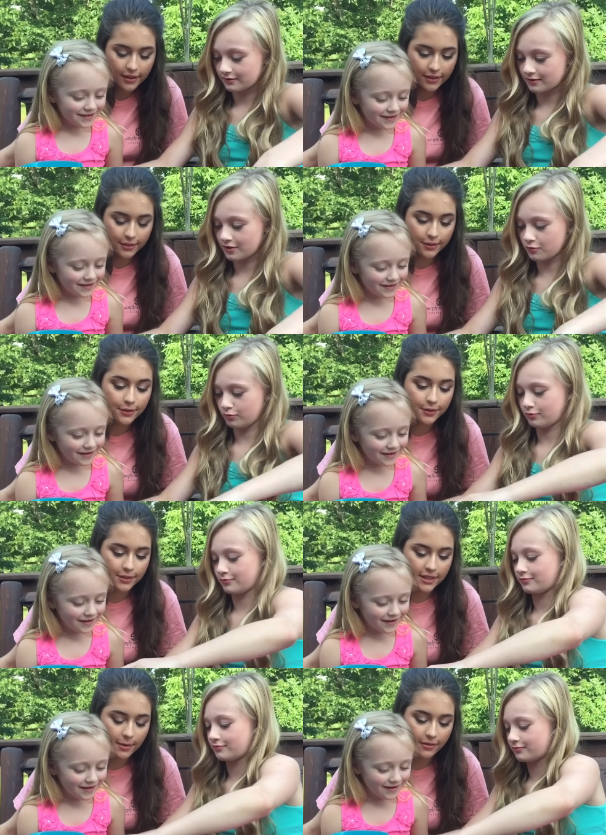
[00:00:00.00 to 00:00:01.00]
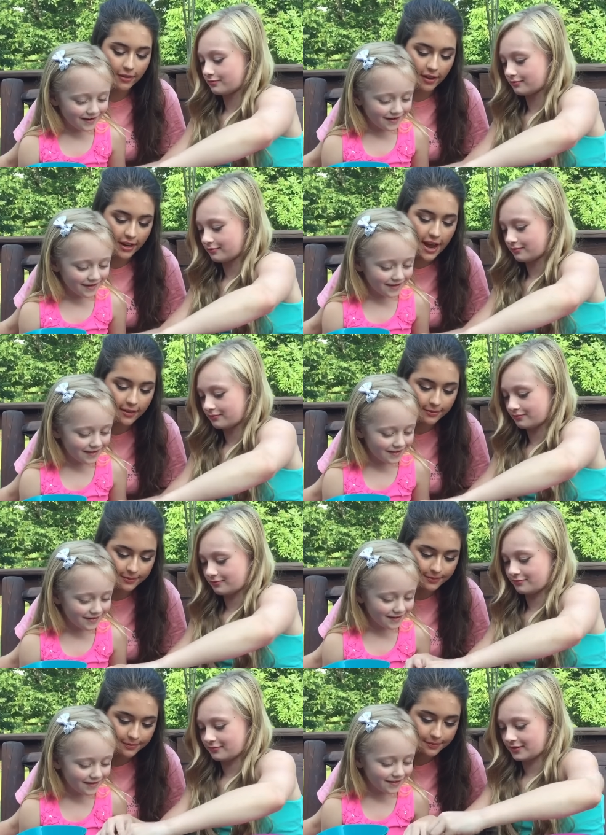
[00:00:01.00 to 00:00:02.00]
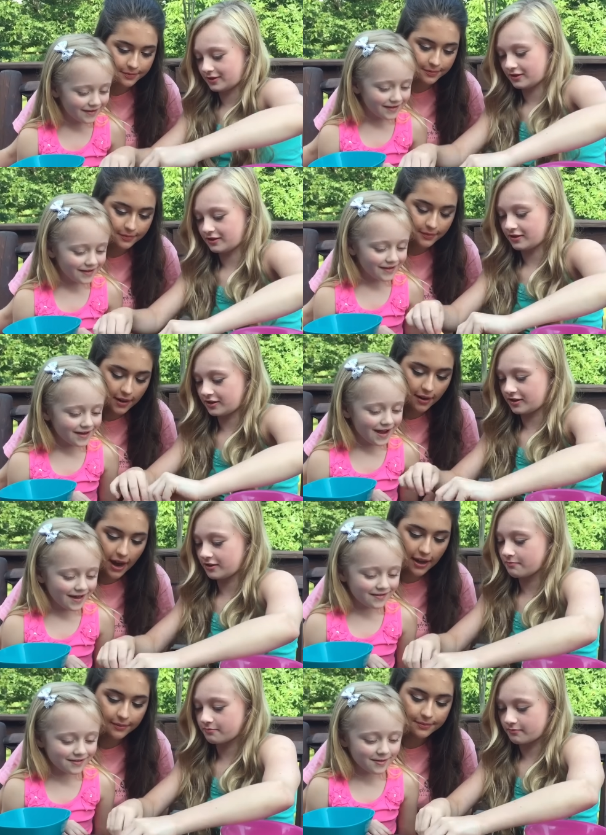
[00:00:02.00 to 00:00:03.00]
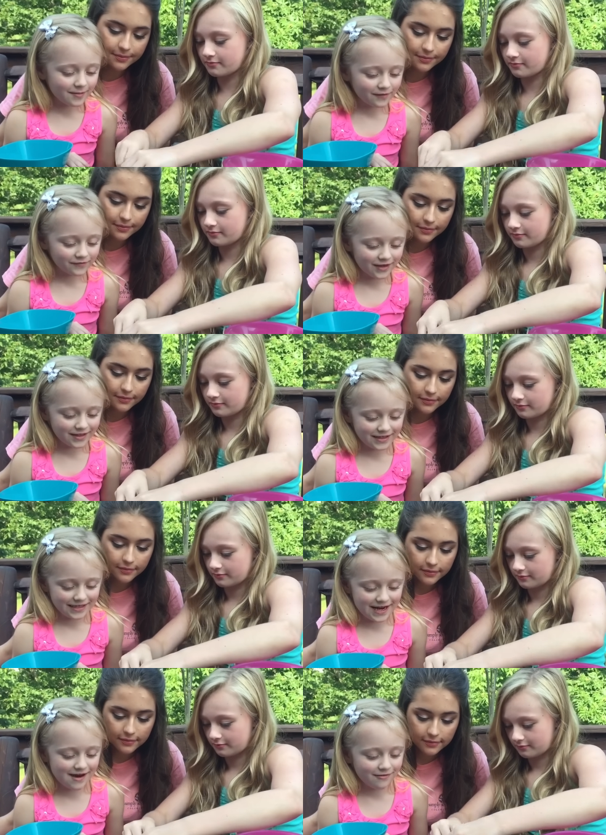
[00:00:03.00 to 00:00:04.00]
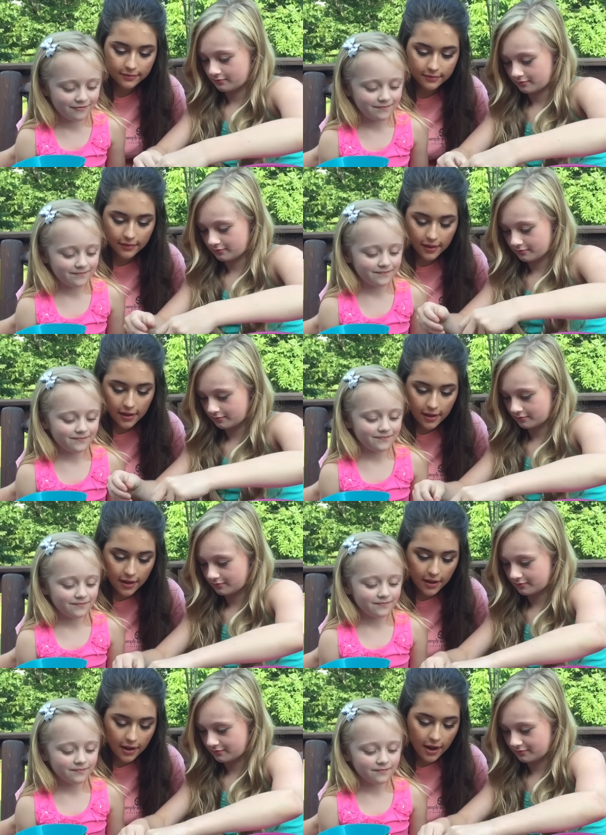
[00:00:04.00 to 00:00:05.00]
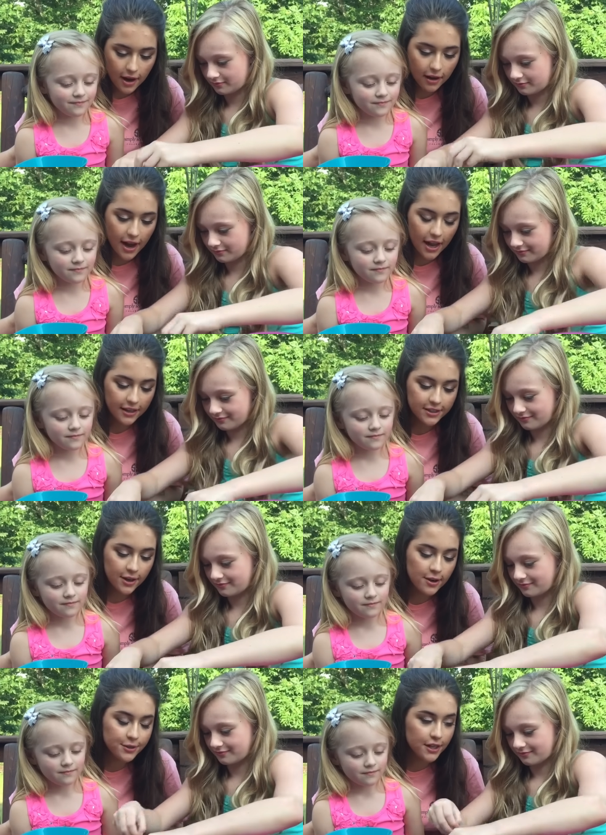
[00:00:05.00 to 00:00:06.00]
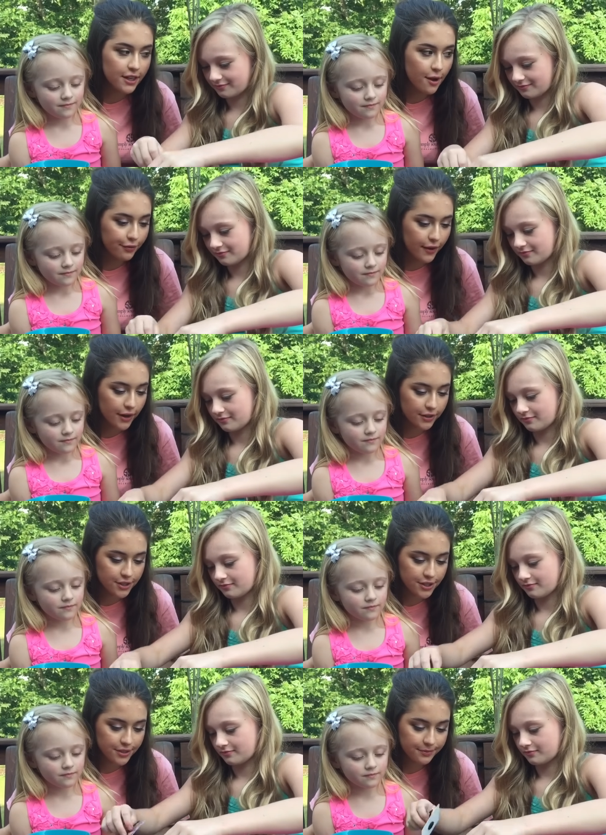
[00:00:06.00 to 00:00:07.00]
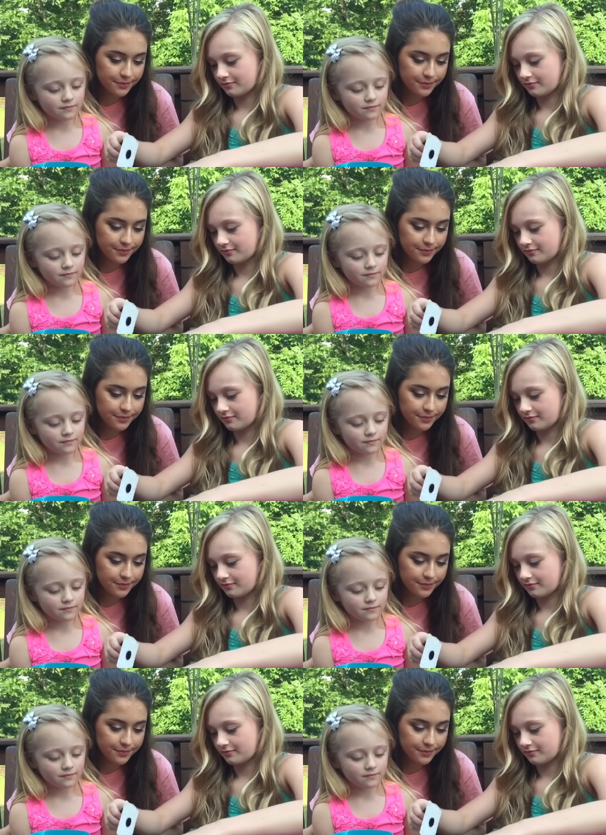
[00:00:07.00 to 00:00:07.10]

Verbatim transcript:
Speaker 1: Oh. Ooh, someone's falling
Speaker 2: out. Alright. Someone's falling out.
Speaker 1: Alright, so who's going to go first?